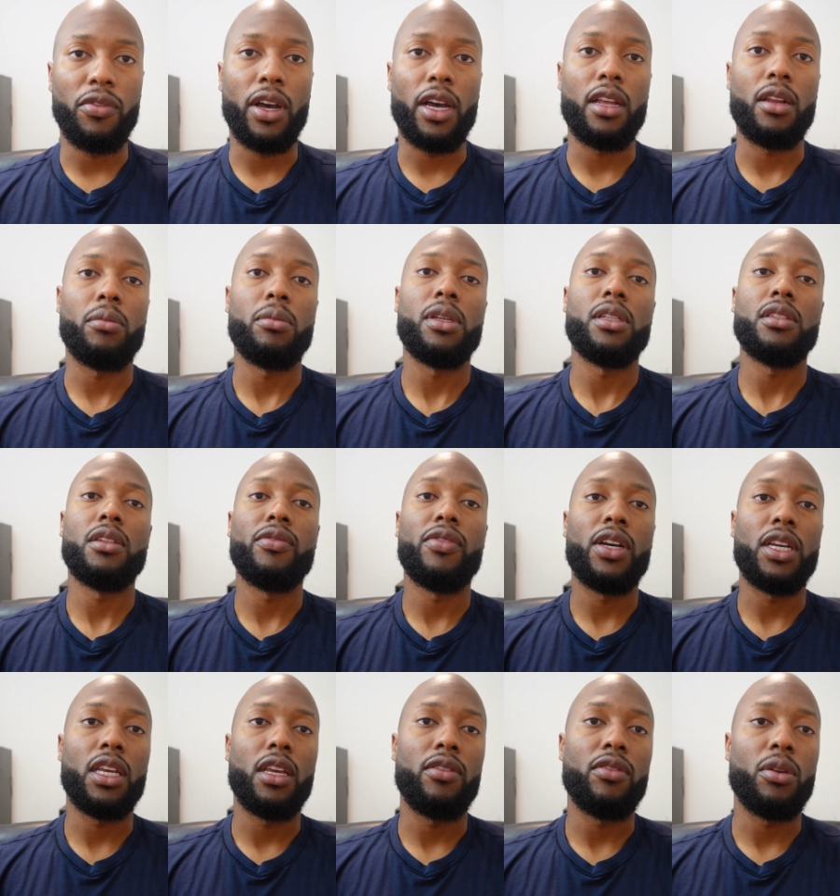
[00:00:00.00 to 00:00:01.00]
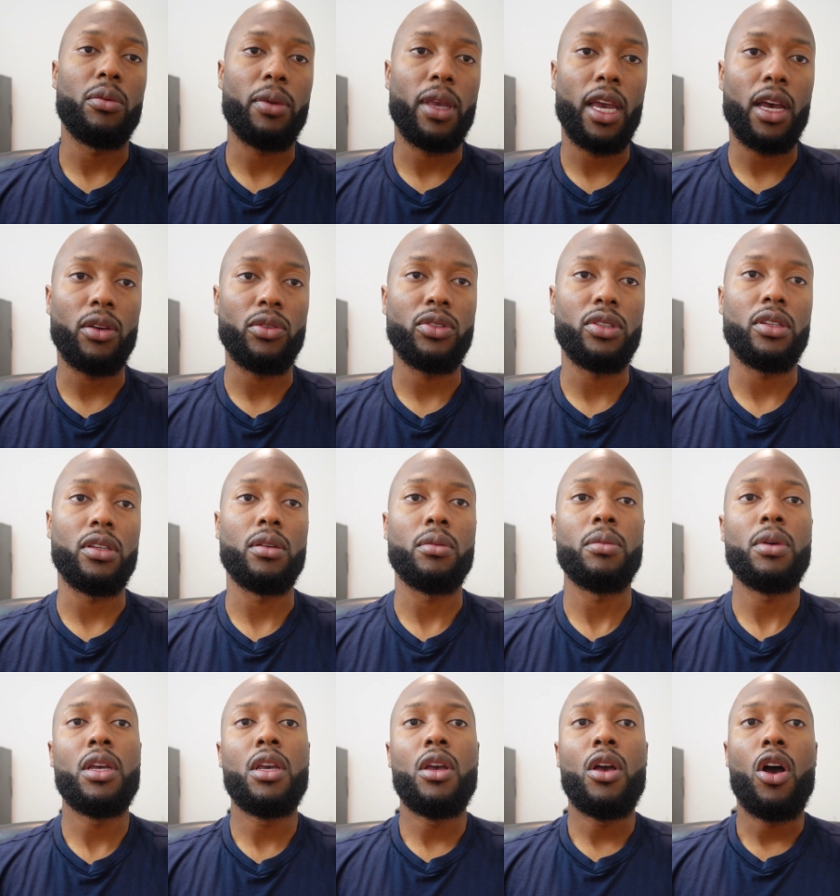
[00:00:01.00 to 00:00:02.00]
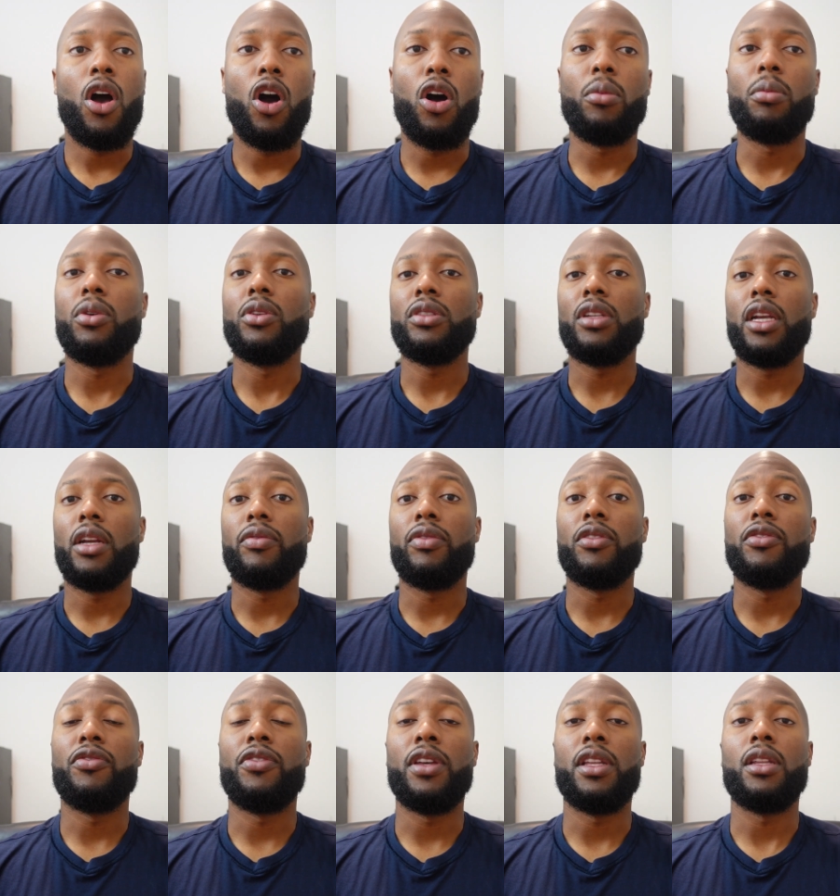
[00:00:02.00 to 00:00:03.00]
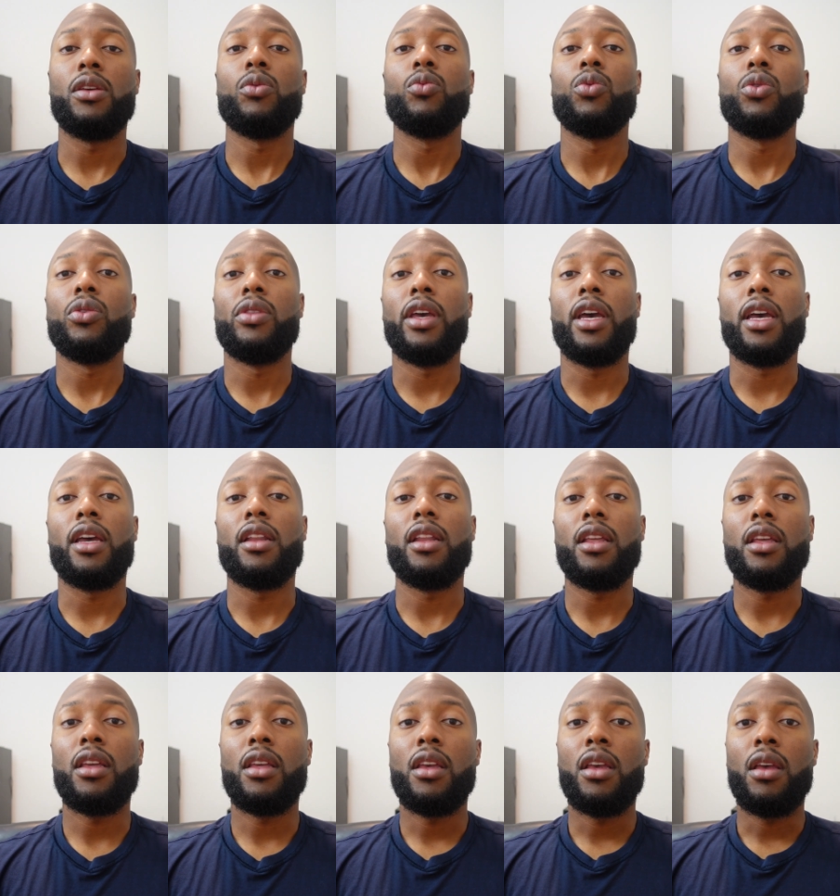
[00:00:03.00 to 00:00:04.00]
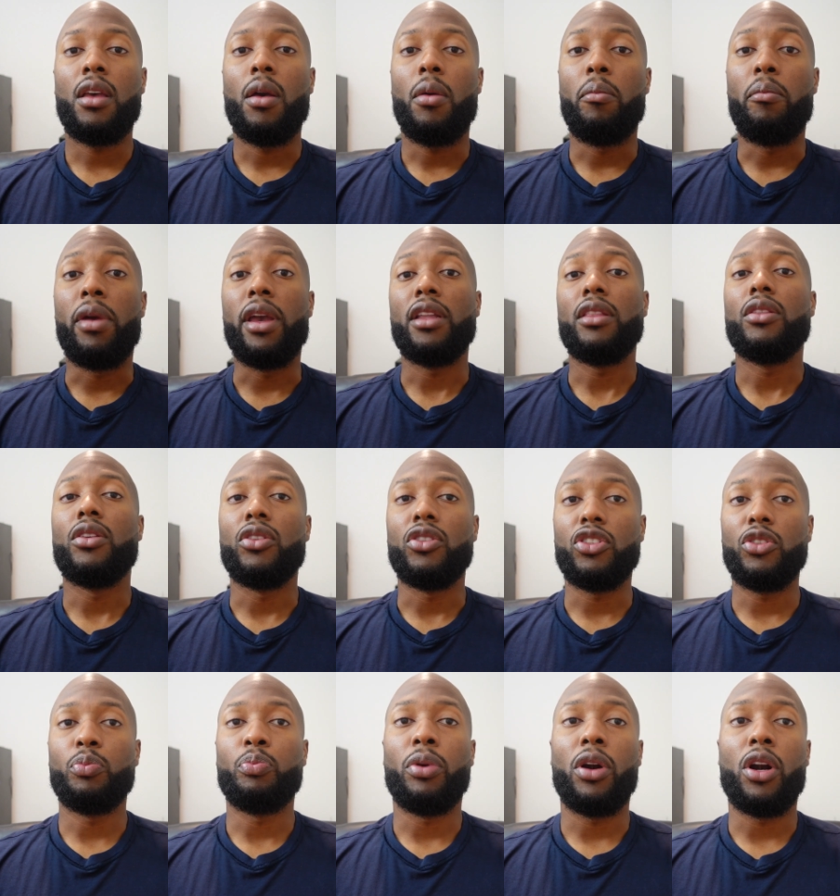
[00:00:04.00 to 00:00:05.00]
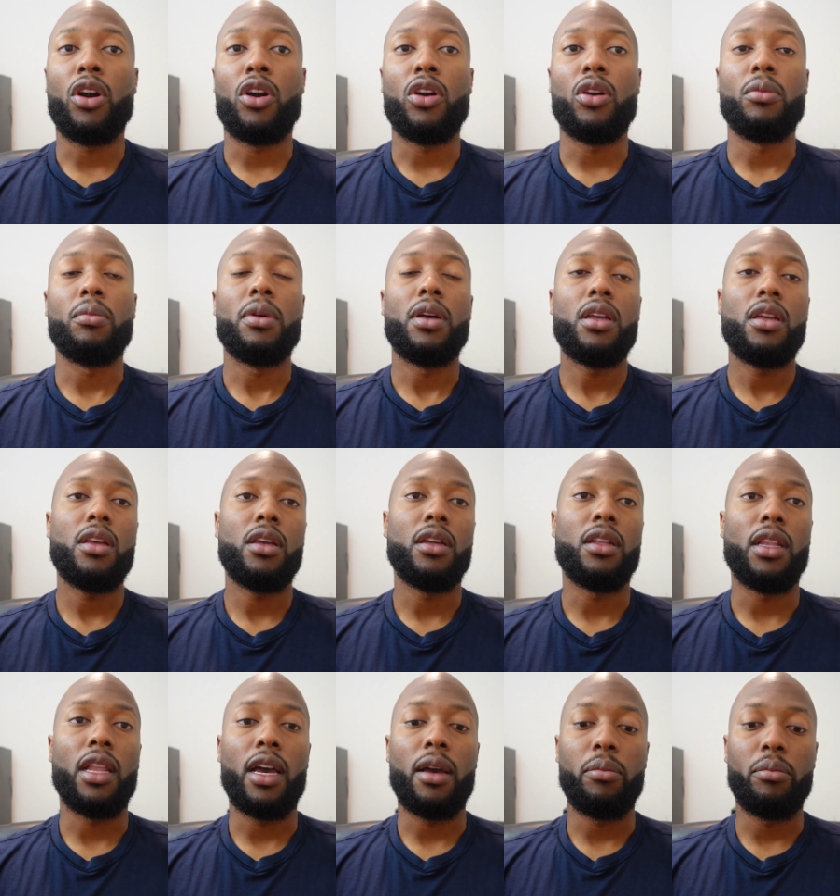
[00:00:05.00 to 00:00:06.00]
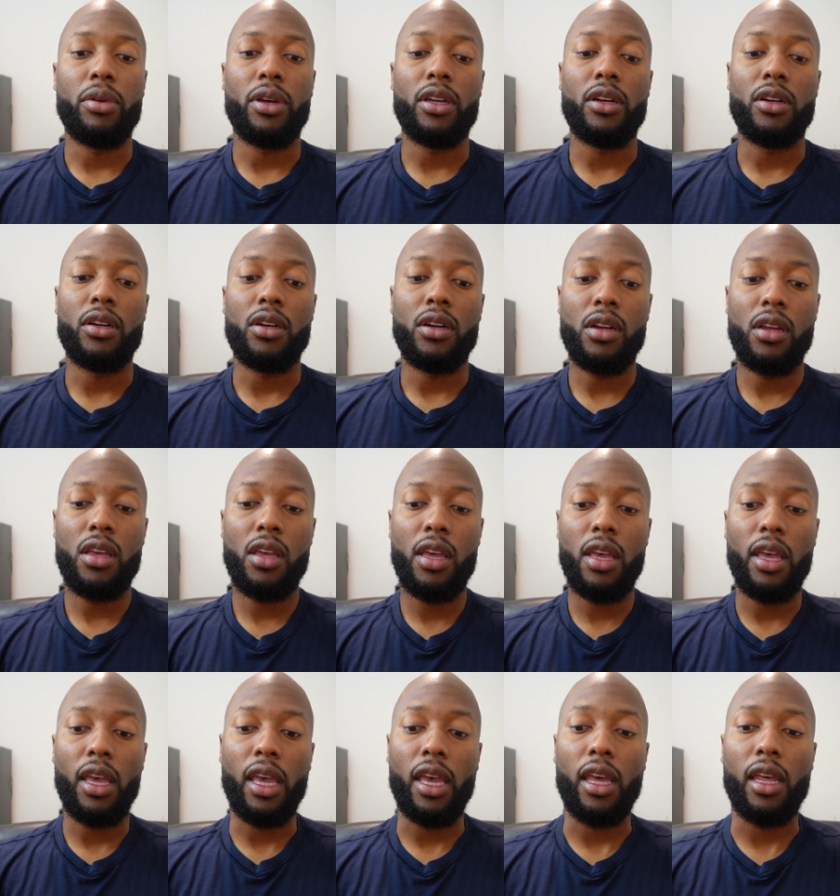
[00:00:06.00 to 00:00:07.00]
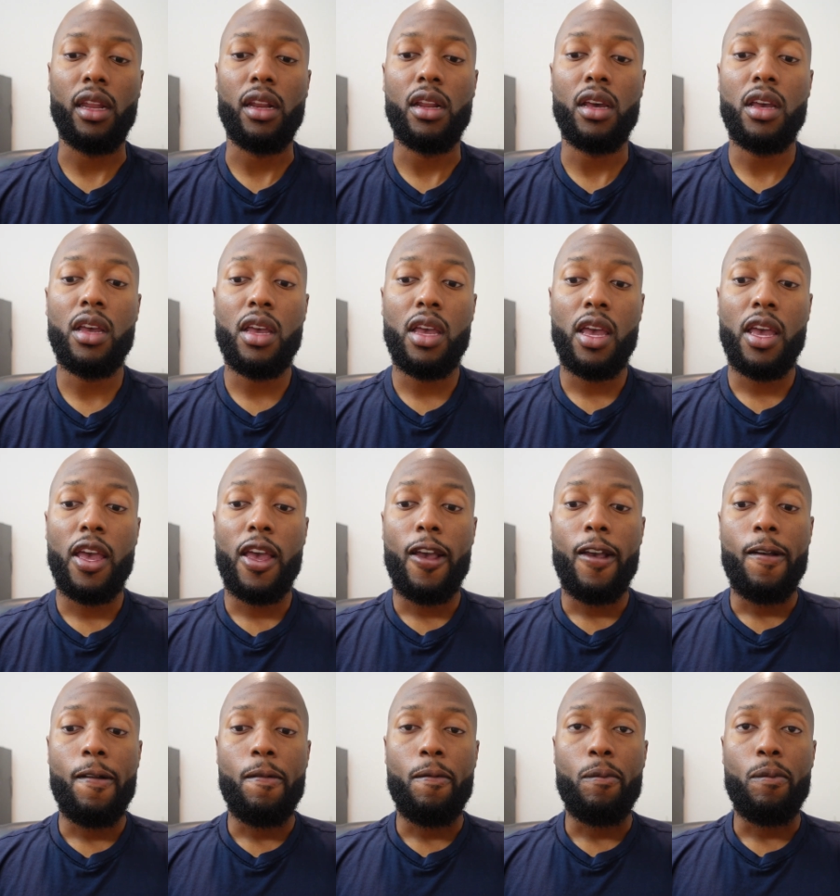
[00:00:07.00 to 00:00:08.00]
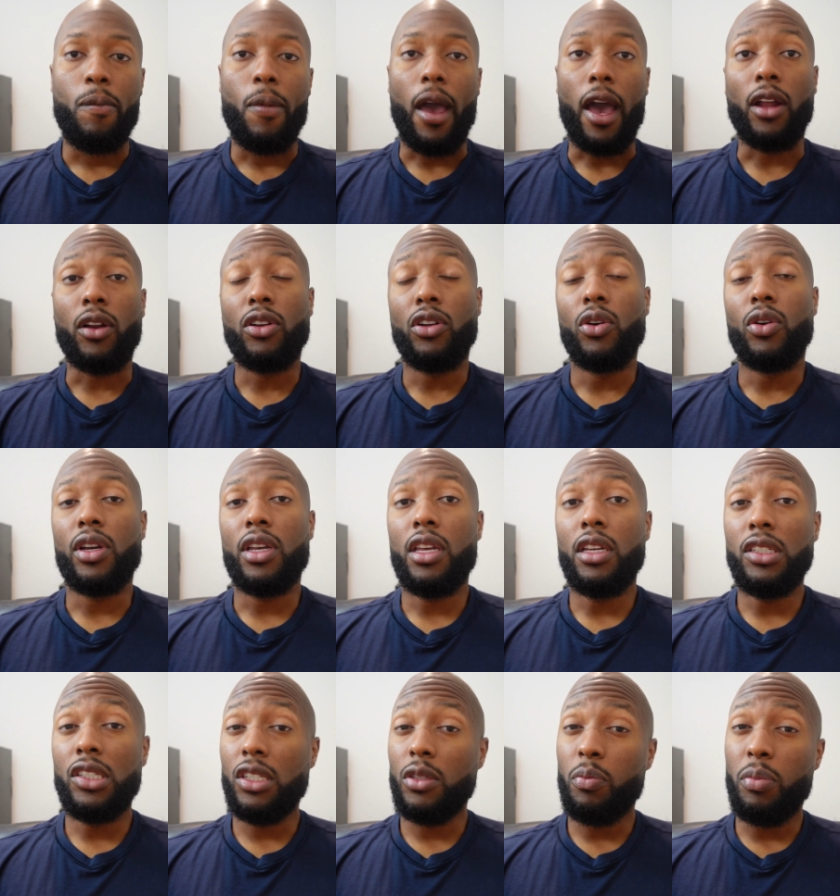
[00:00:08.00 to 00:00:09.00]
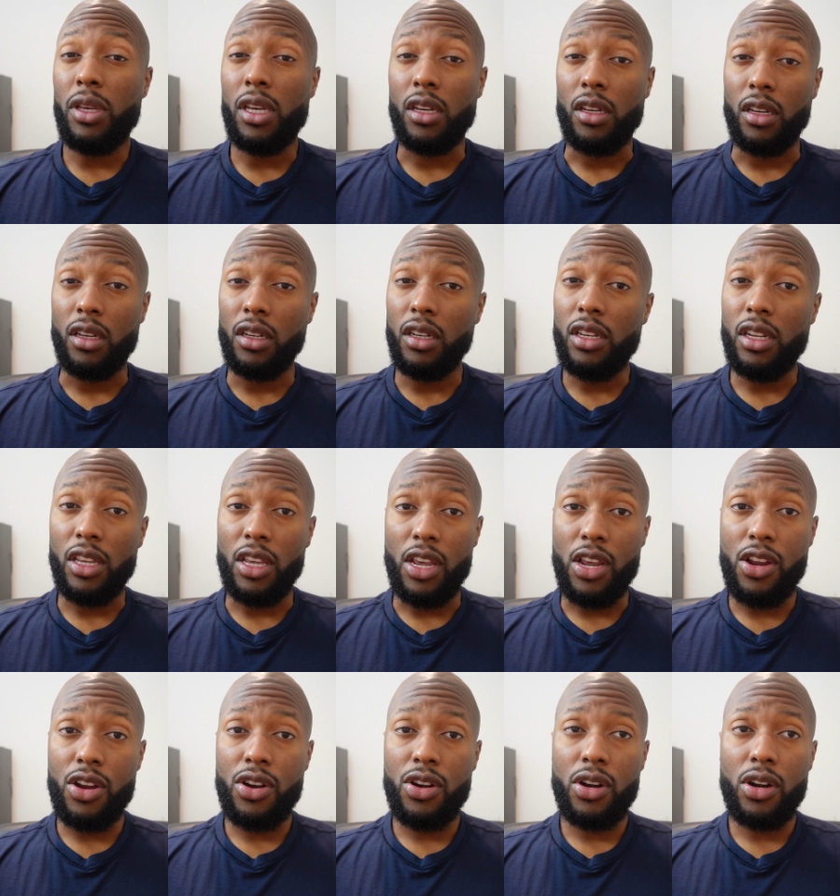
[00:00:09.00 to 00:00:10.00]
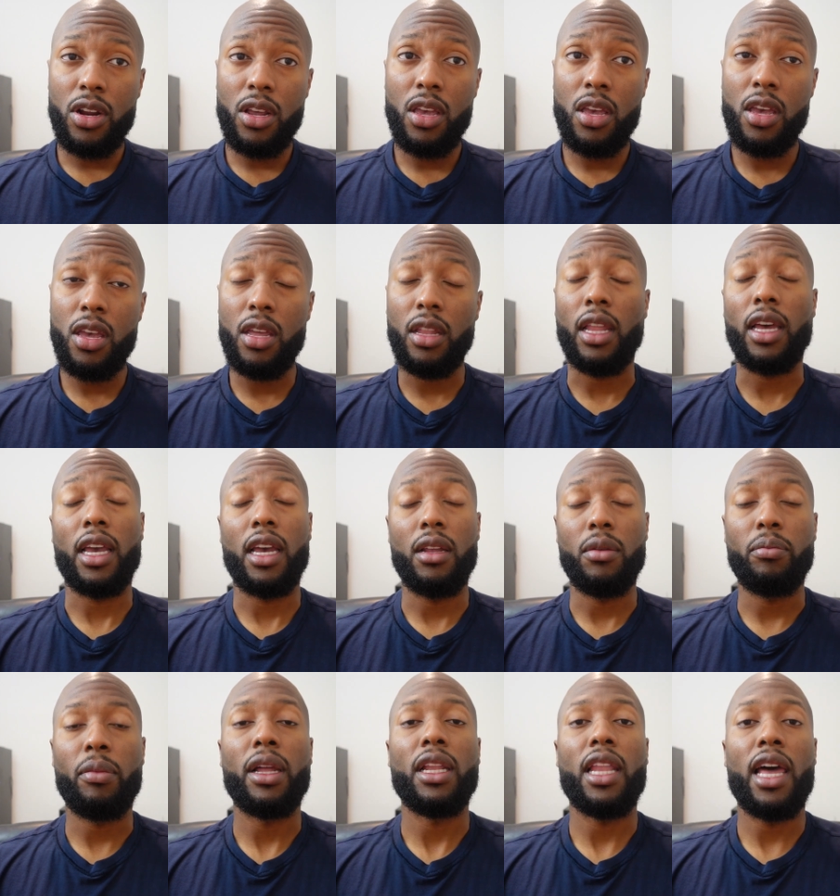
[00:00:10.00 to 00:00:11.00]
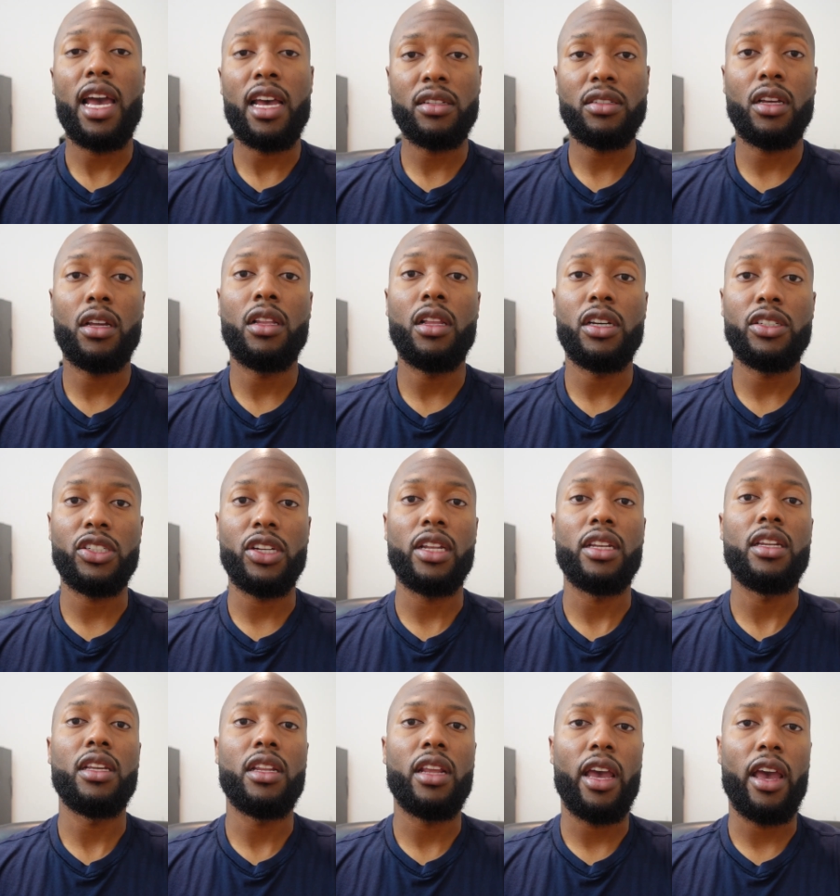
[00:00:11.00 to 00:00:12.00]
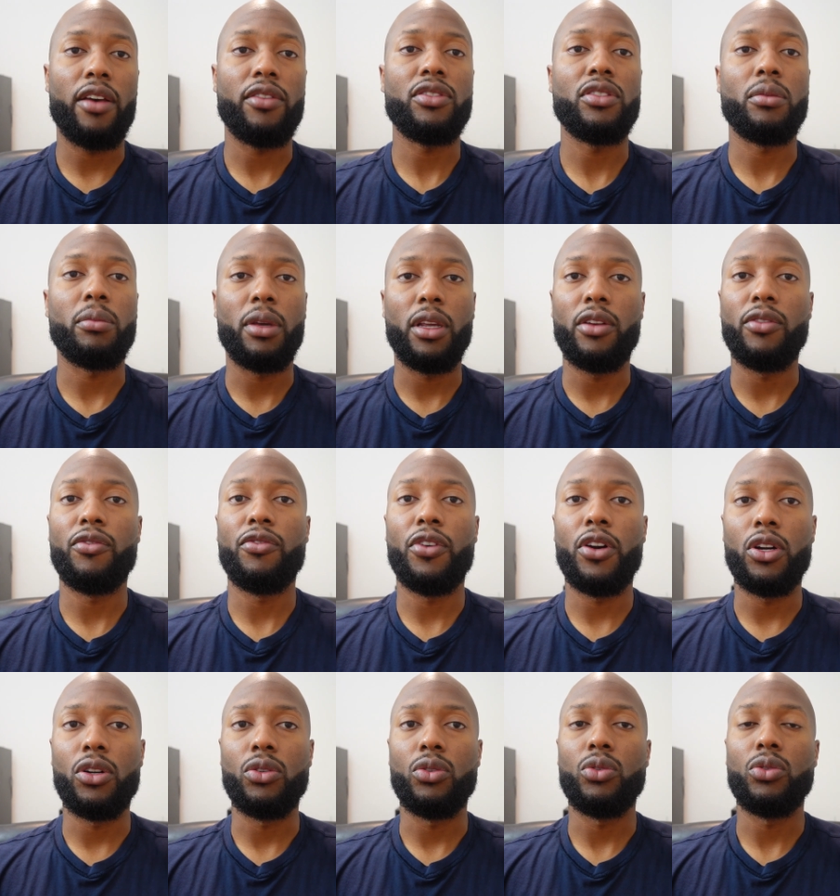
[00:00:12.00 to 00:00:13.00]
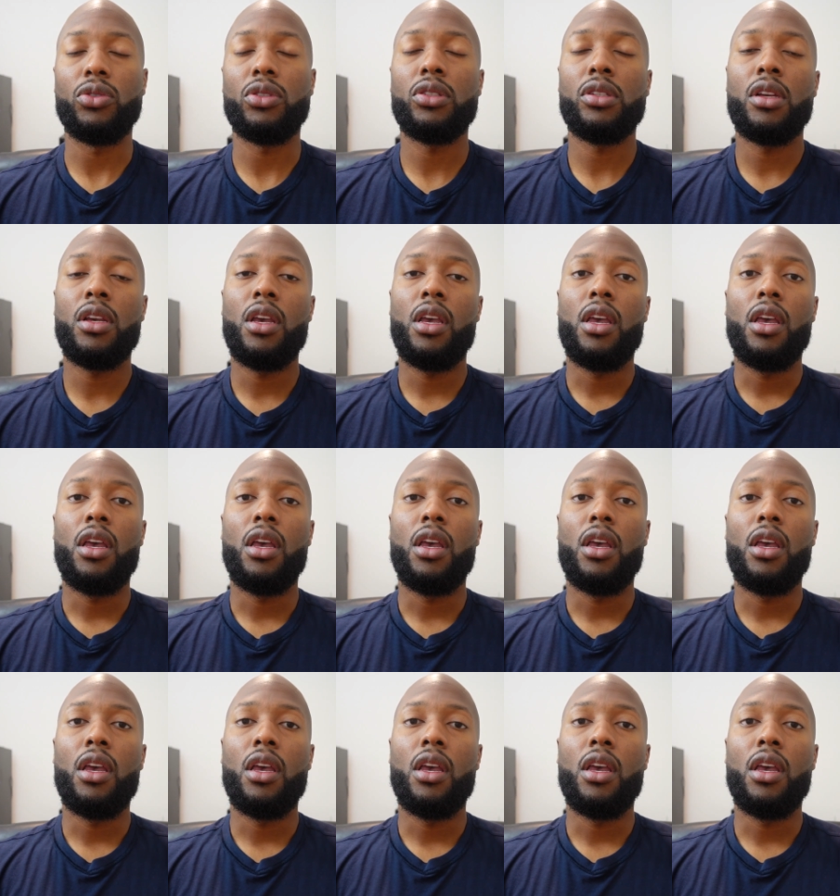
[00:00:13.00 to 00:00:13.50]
vitamins, if I give them calcium almost every feeding. Will that make their sperm a lot better? And I don't know, it could just be a good year. Like my last clutch, I did have some infertiles,